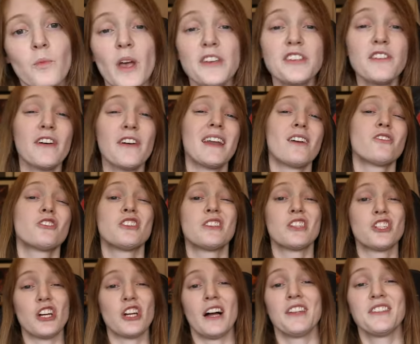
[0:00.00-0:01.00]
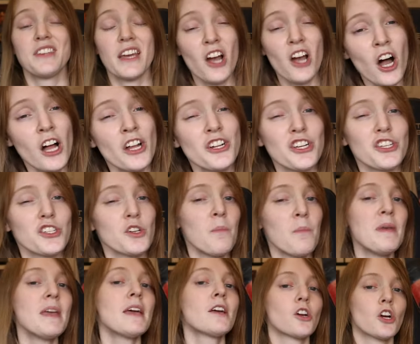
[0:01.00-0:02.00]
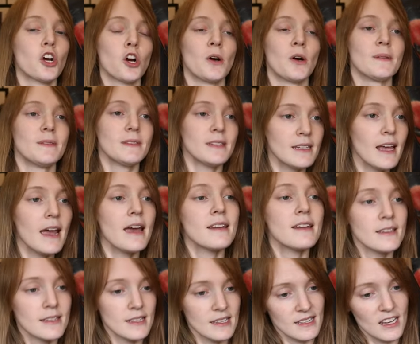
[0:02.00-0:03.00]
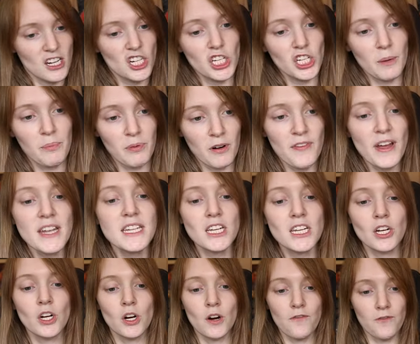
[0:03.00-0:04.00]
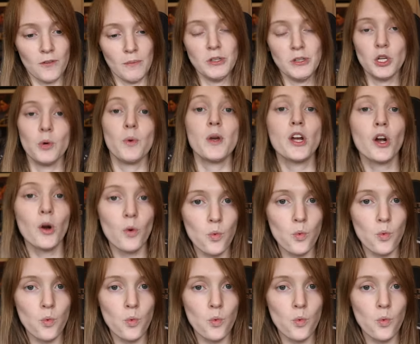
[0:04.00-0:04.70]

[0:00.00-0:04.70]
We also find out she's a child psychologist, so being in her current state is essentially preventing her from doing her